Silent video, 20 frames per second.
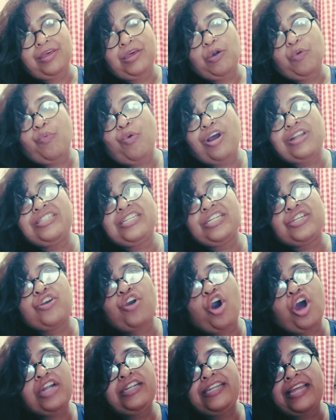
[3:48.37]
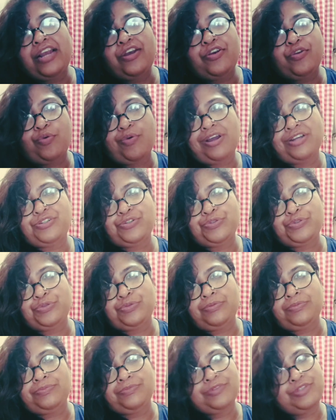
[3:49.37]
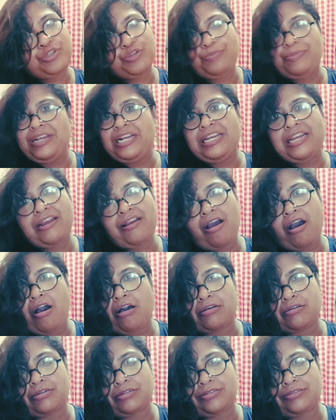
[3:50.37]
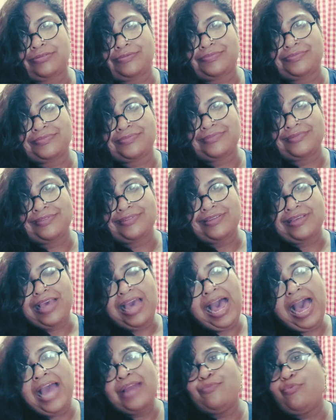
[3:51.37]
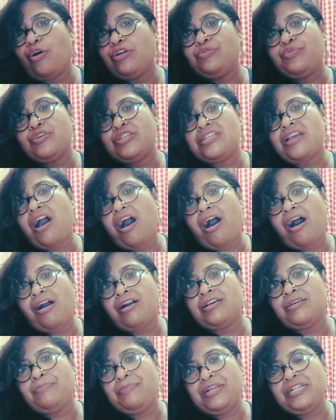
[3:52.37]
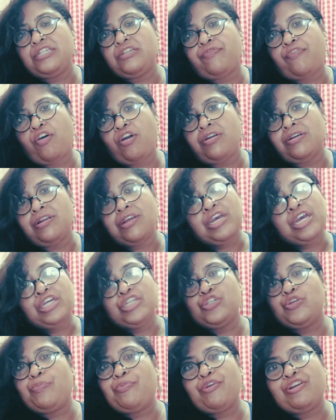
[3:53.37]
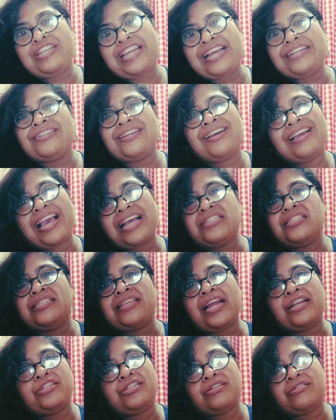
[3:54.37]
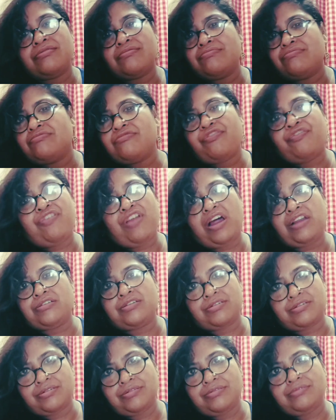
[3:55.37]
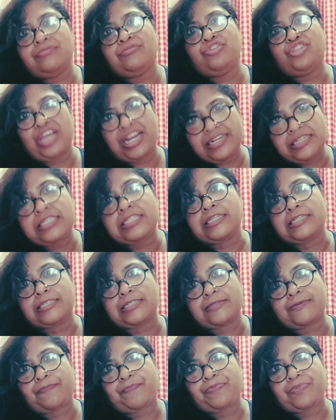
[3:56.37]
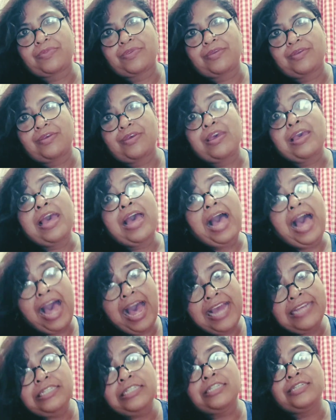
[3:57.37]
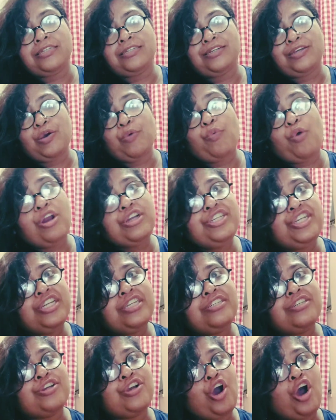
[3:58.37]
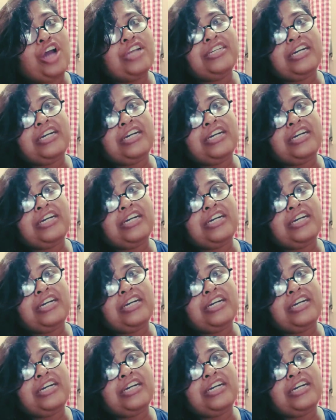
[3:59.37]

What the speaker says: What did God tell Noah to do? To build an ark. And what was the ark built for? To protect against that flood, Genesis. And what did God